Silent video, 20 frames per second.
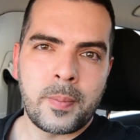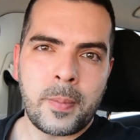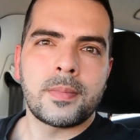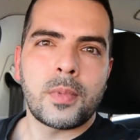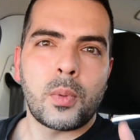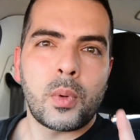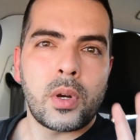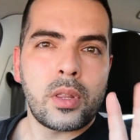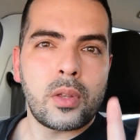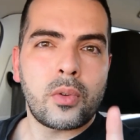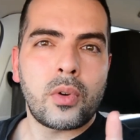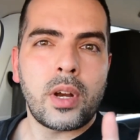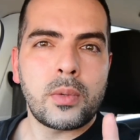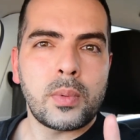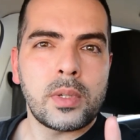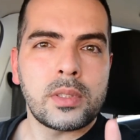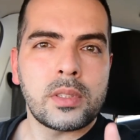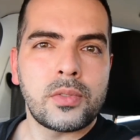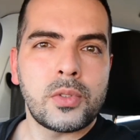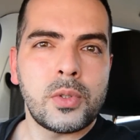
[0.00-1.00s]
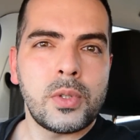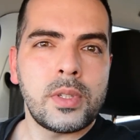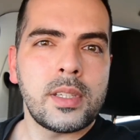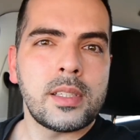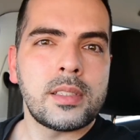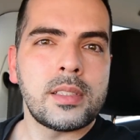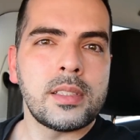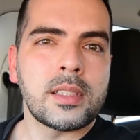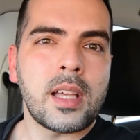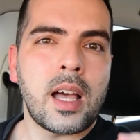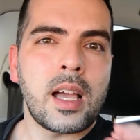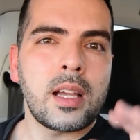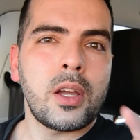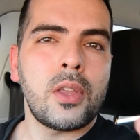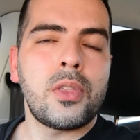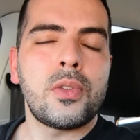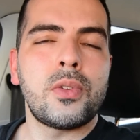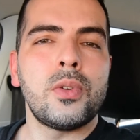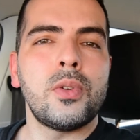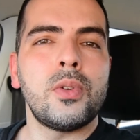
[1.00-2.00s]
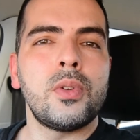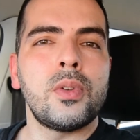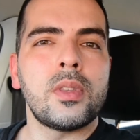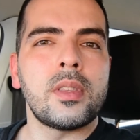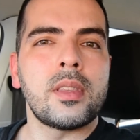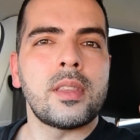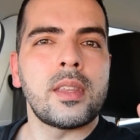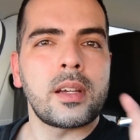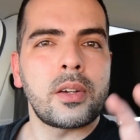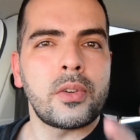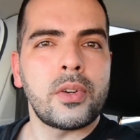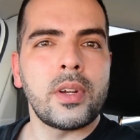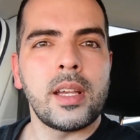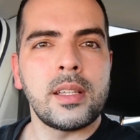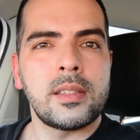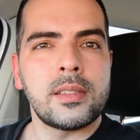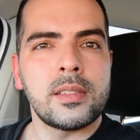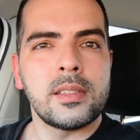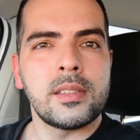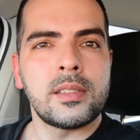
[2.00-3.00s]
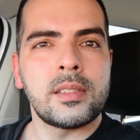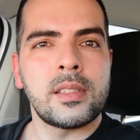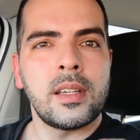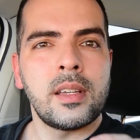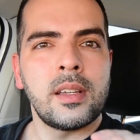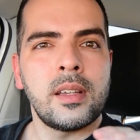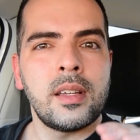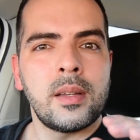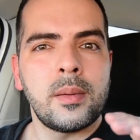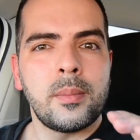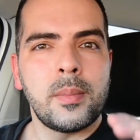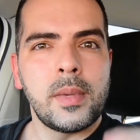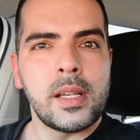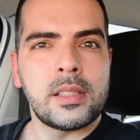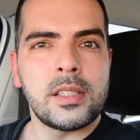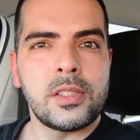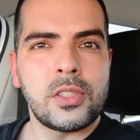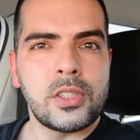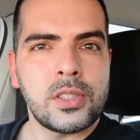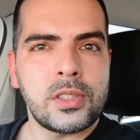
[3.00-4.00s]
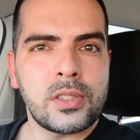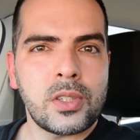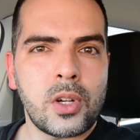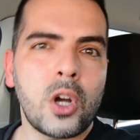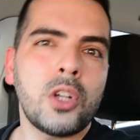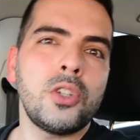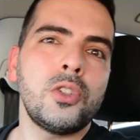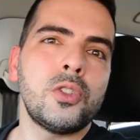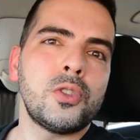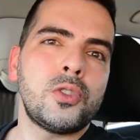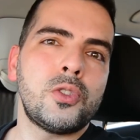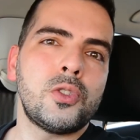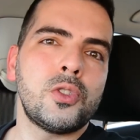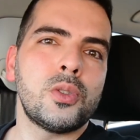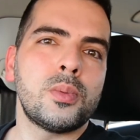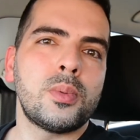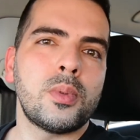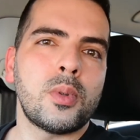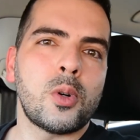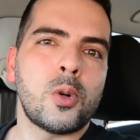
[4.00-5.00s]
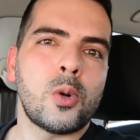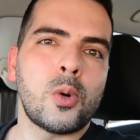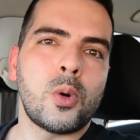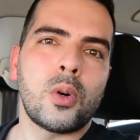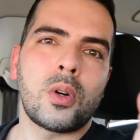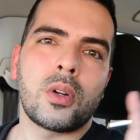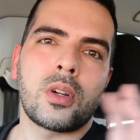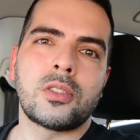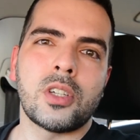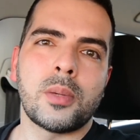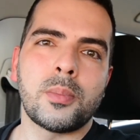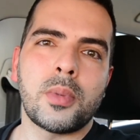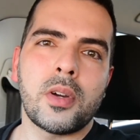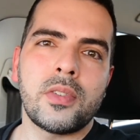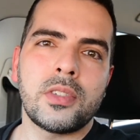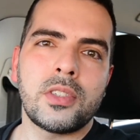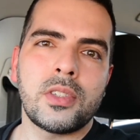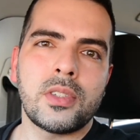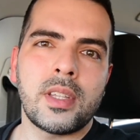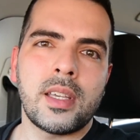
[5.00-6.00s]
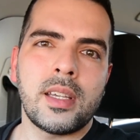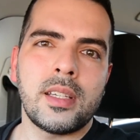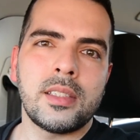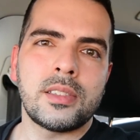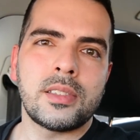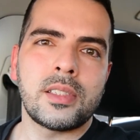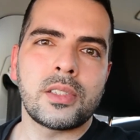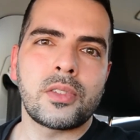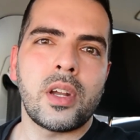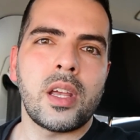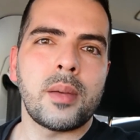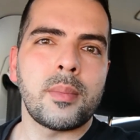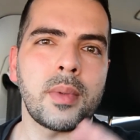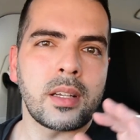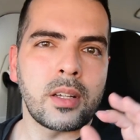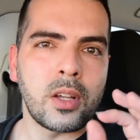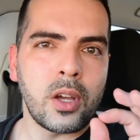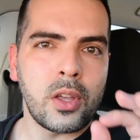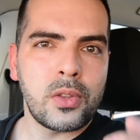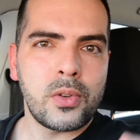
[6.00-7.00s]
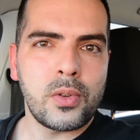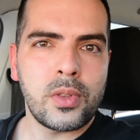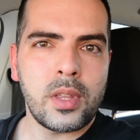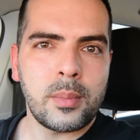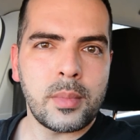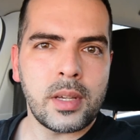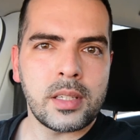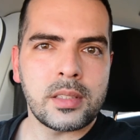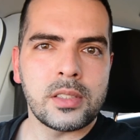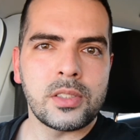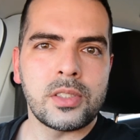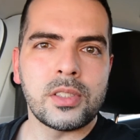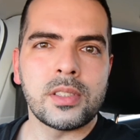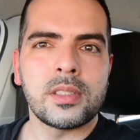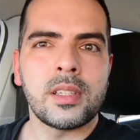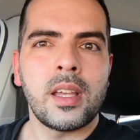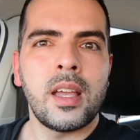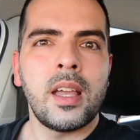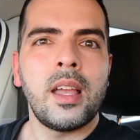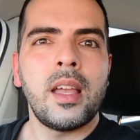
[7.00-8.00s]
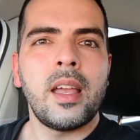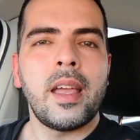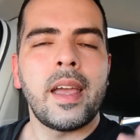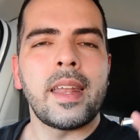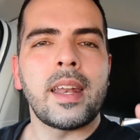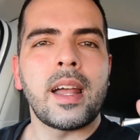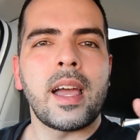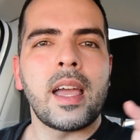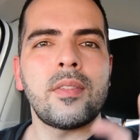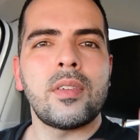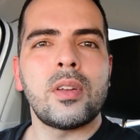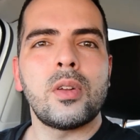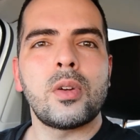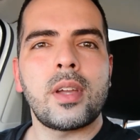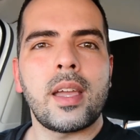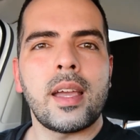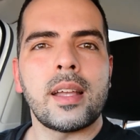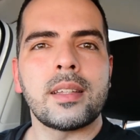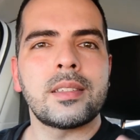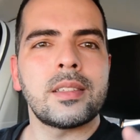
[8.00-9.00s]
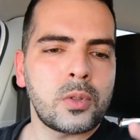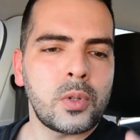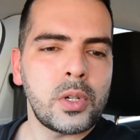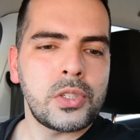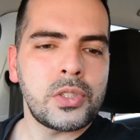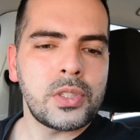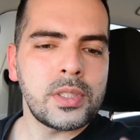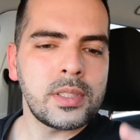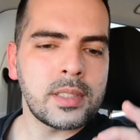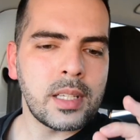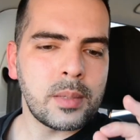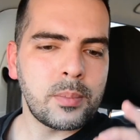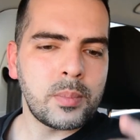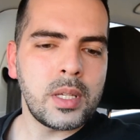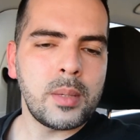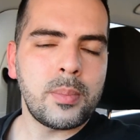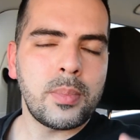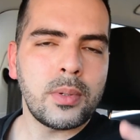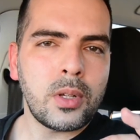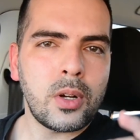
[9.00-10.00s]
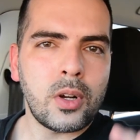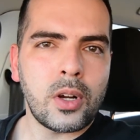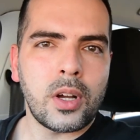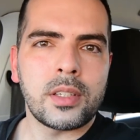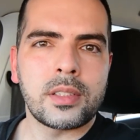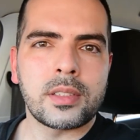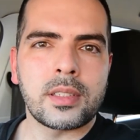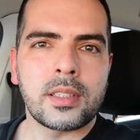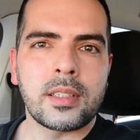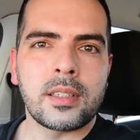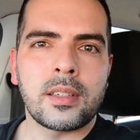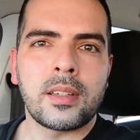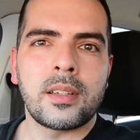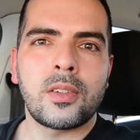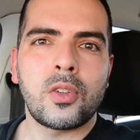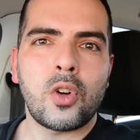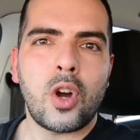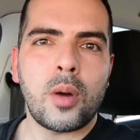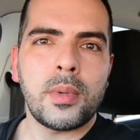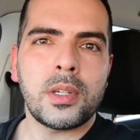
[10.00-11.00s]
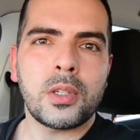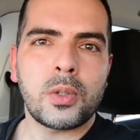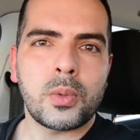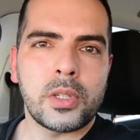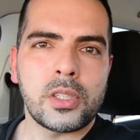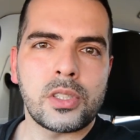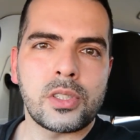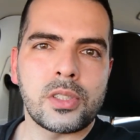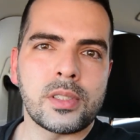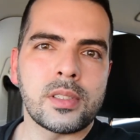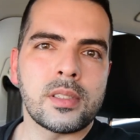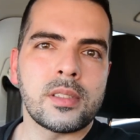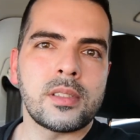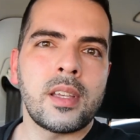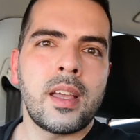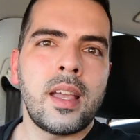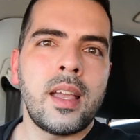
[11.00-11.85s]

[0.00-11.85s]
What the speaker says: Now, one of the great ways of doing this is I go through the creators' messages on YouTube or jump over to their Instagram and go through their messages, and I have a look at questions that people are asking, common questions,